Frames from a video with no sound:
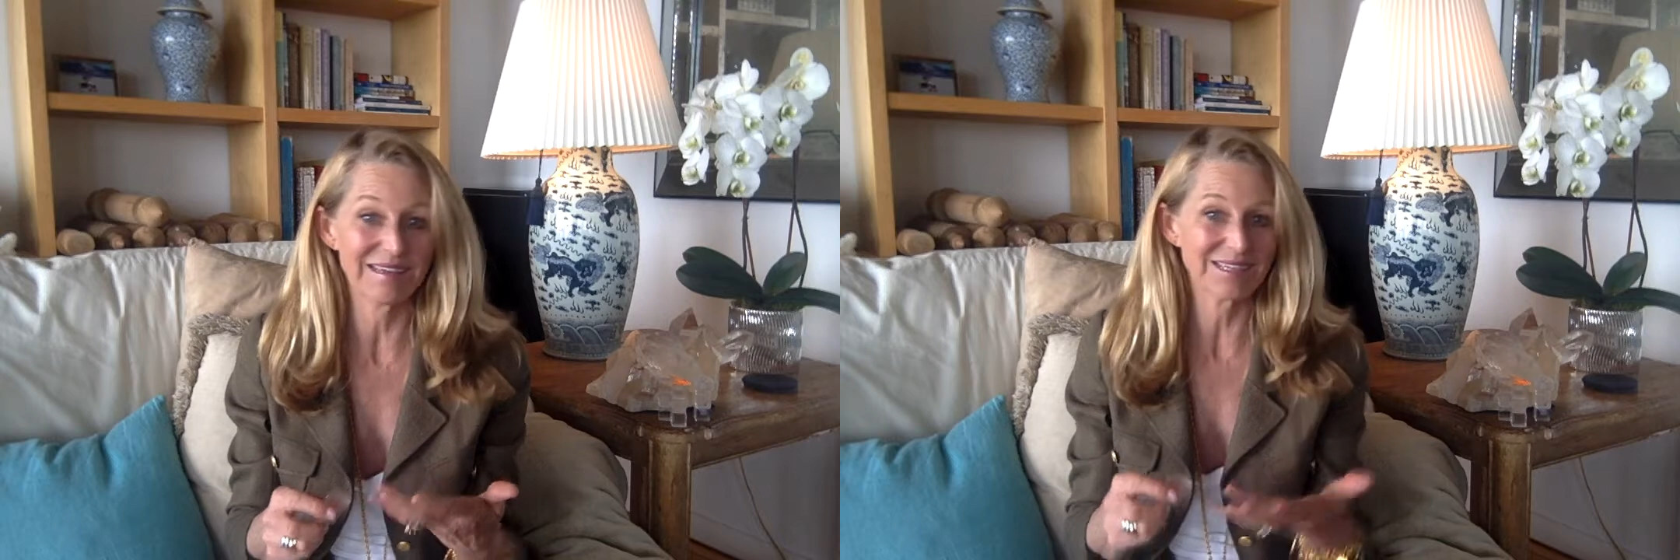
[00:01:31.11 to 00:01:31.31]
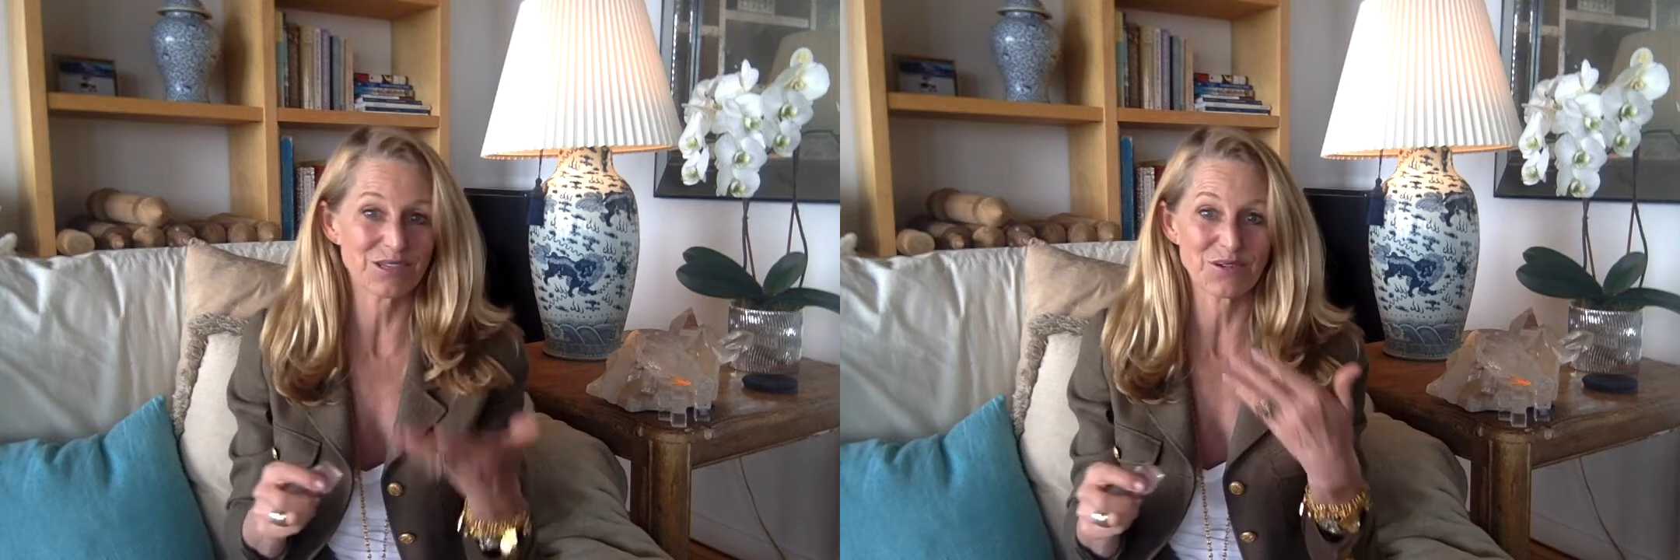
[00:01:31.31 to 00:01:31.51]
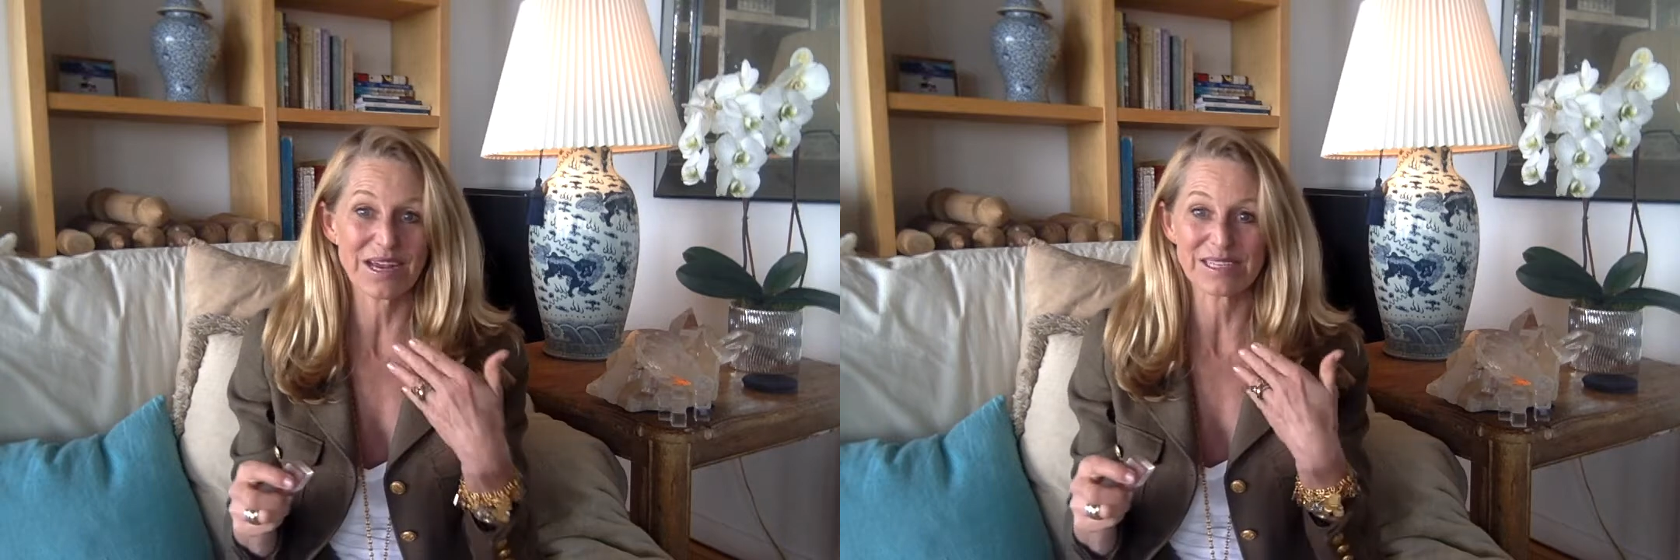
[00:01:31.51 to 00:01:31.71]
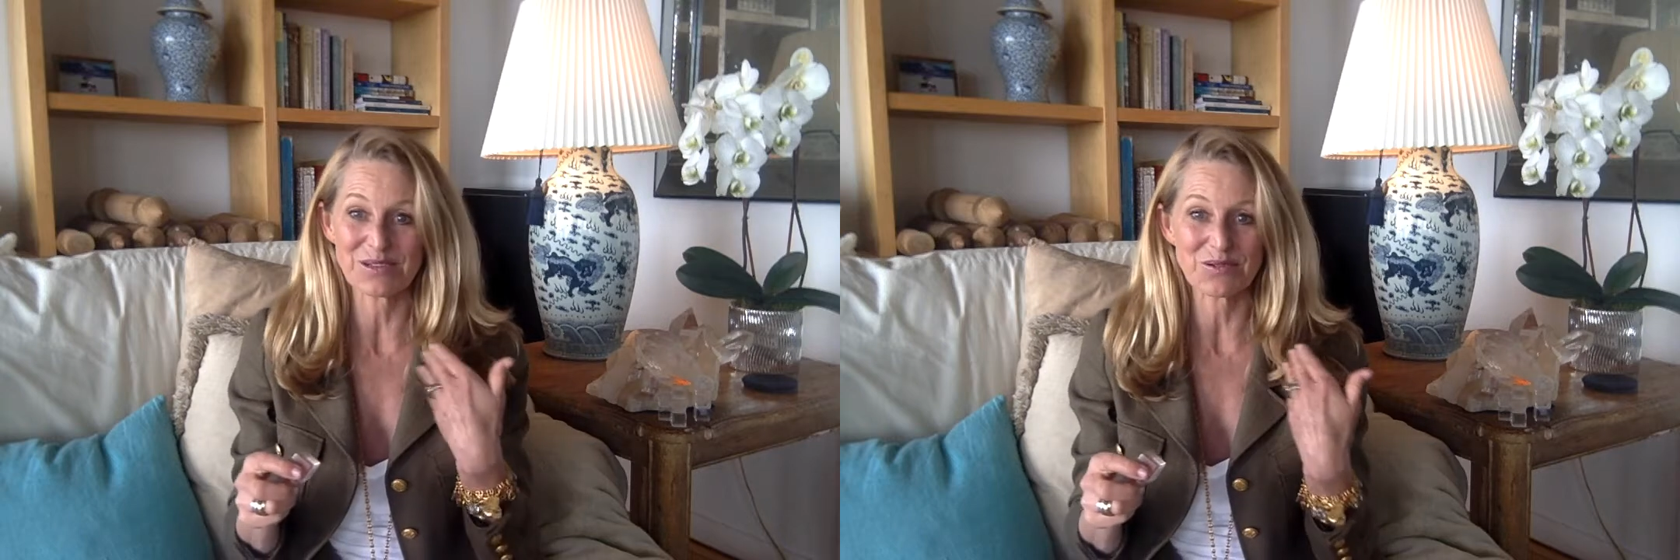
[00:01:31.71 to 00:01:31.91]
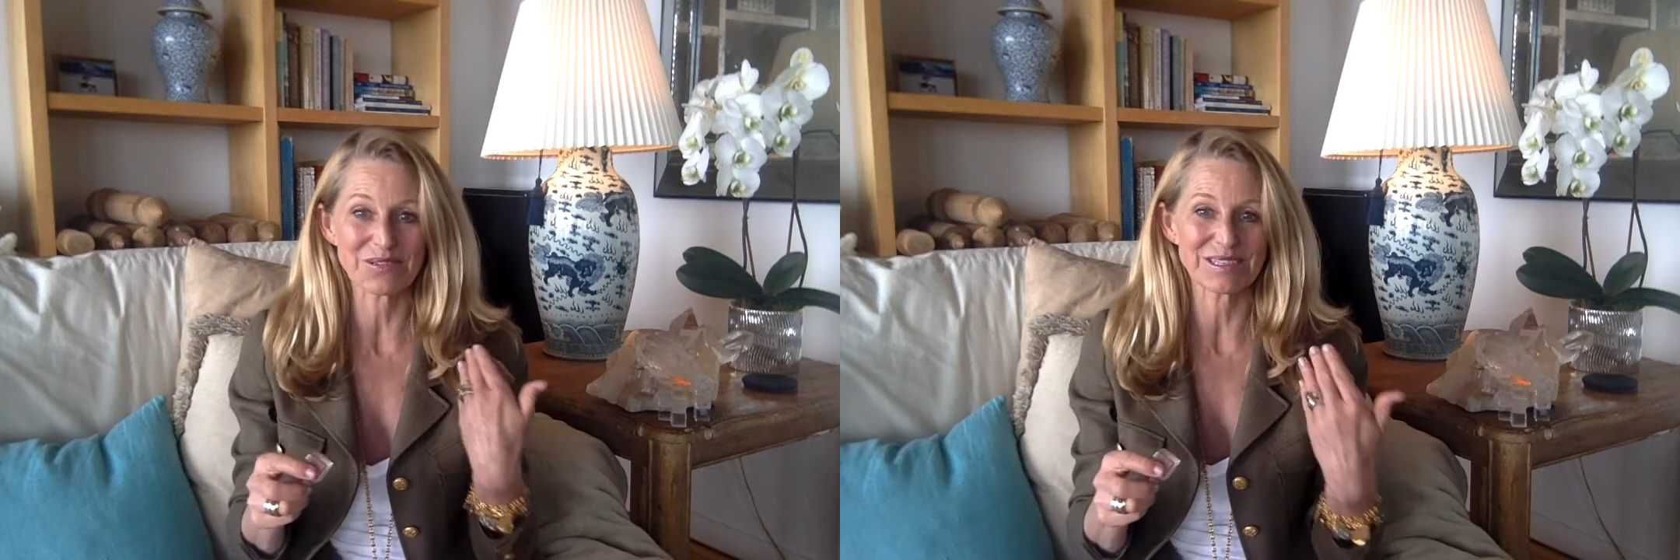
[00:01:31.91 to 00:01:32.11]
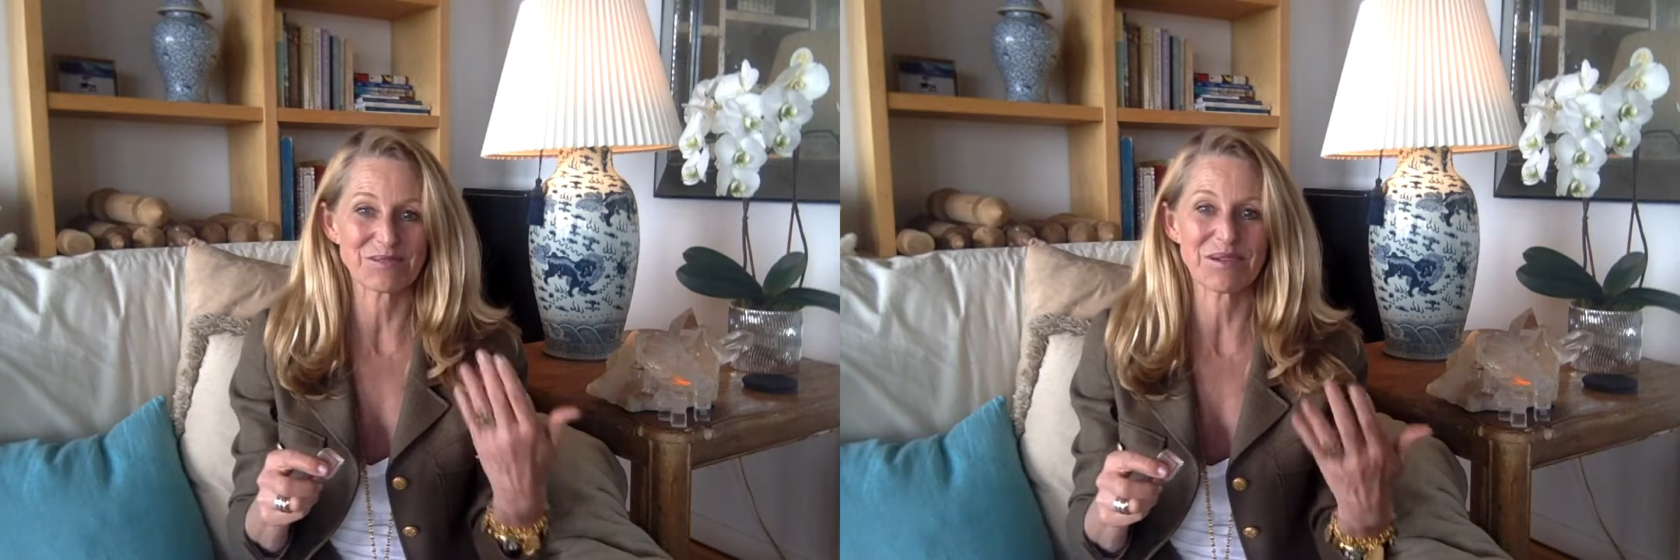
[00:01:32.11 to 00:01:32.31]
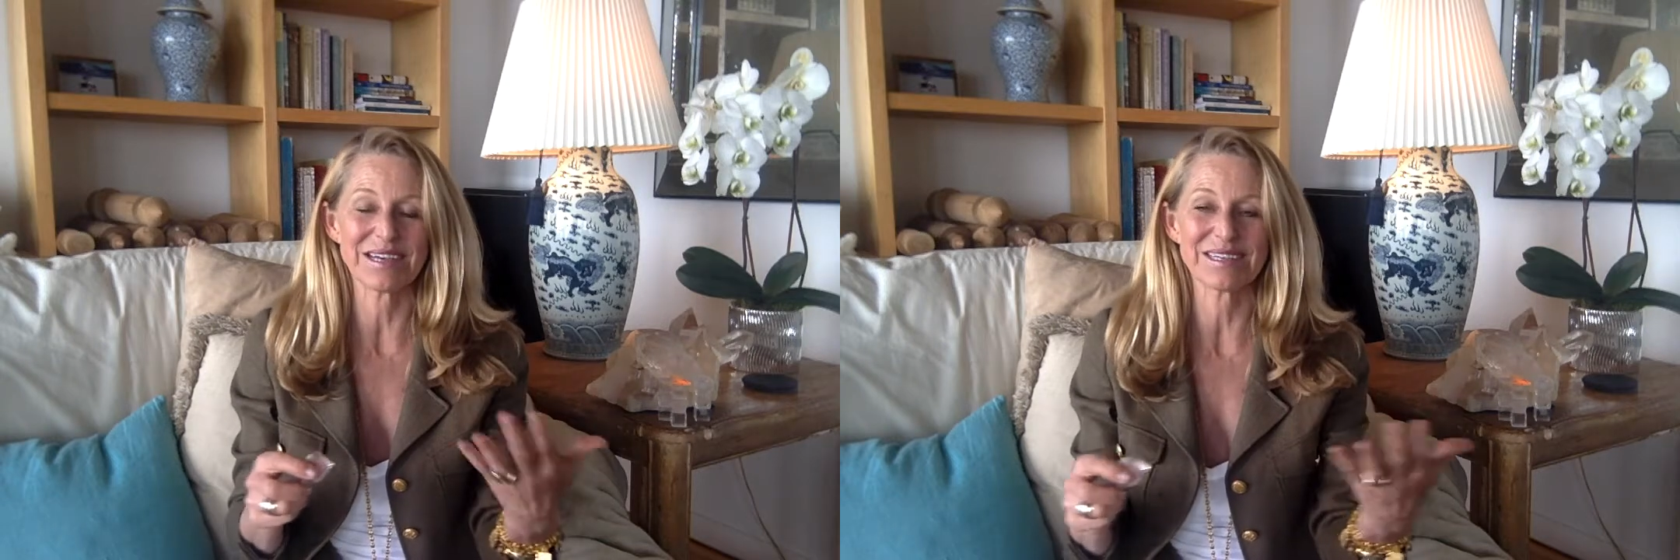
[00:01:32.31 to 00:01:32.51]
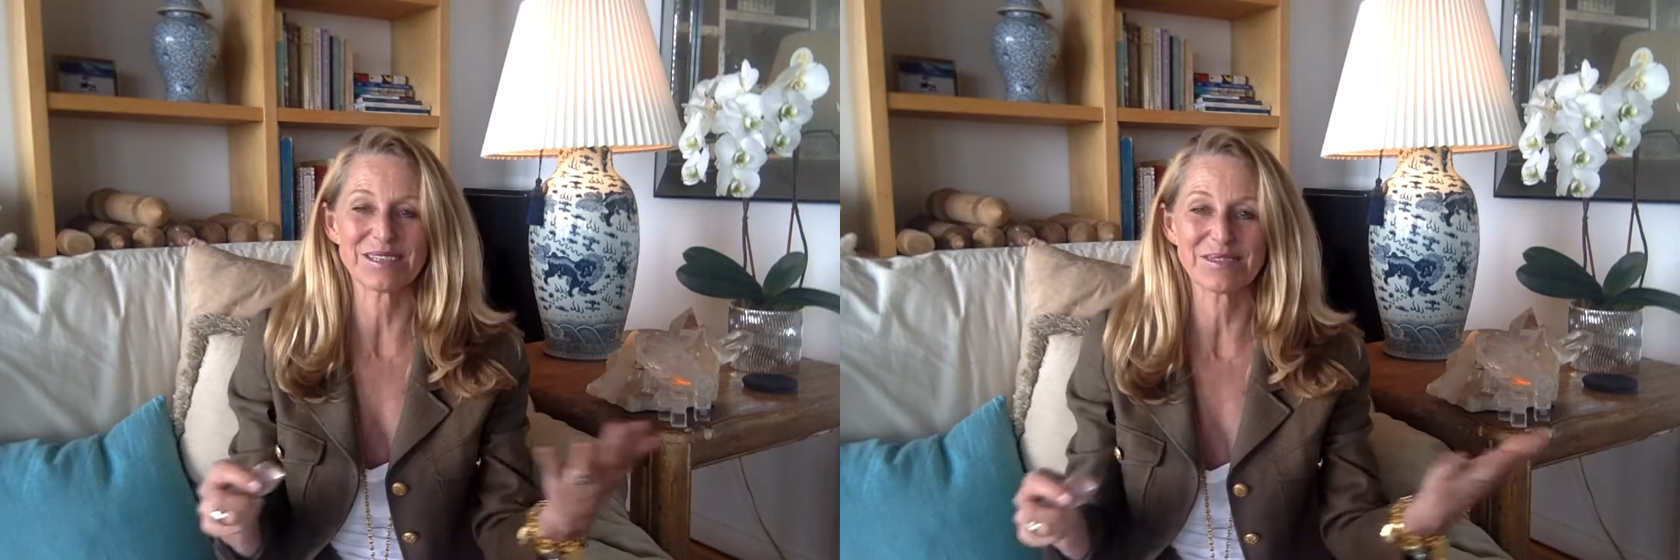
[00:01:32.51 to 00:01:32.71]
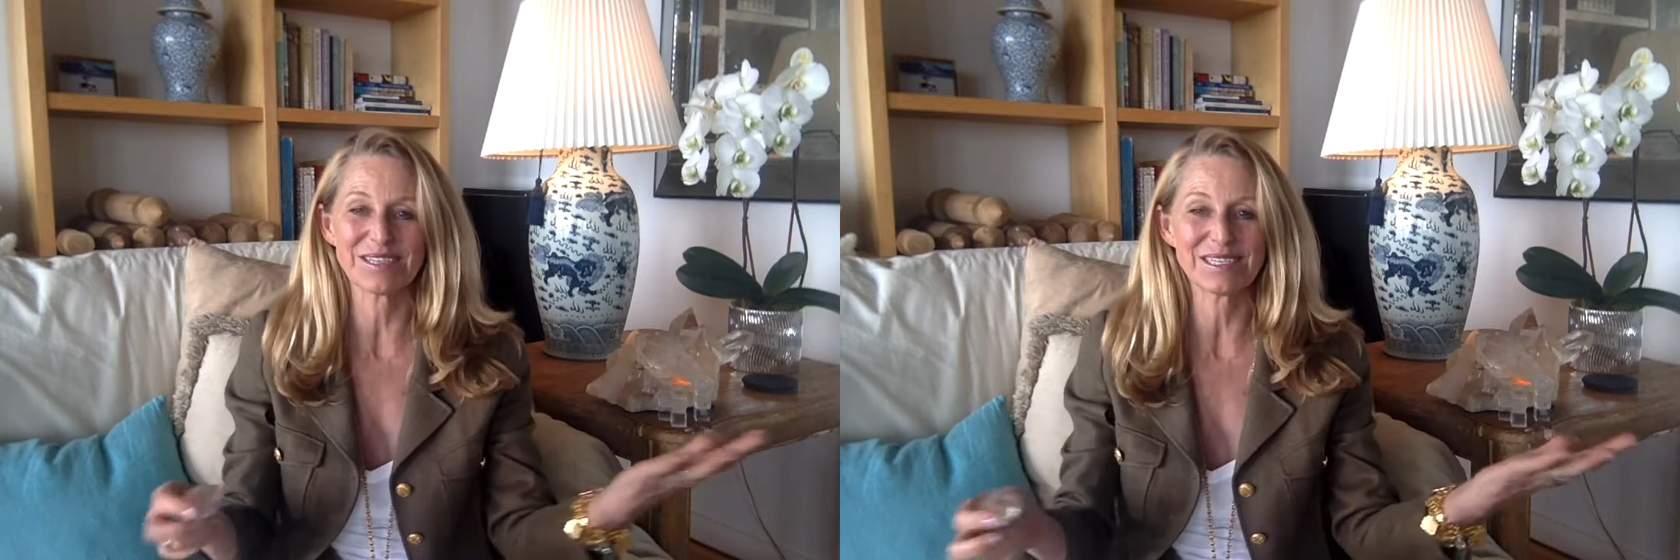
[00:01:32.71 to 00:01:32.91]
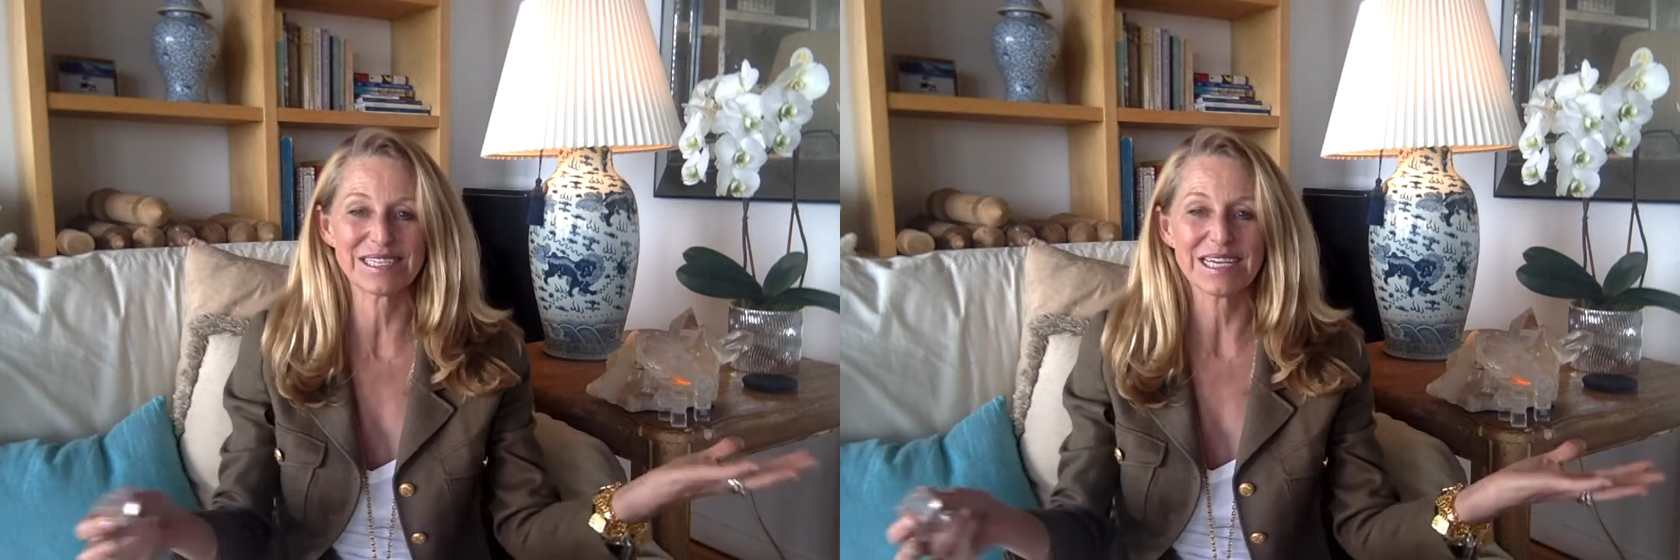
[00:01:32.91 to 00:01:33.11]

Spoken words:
and it attracts gold as well. So it's